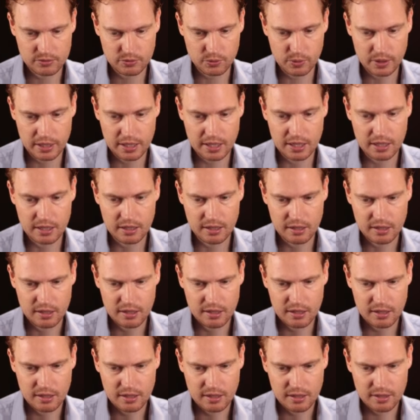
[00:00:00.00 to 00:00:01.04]
20,
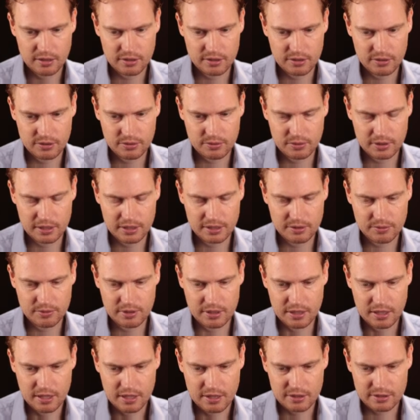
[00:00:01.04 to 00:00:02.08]
23.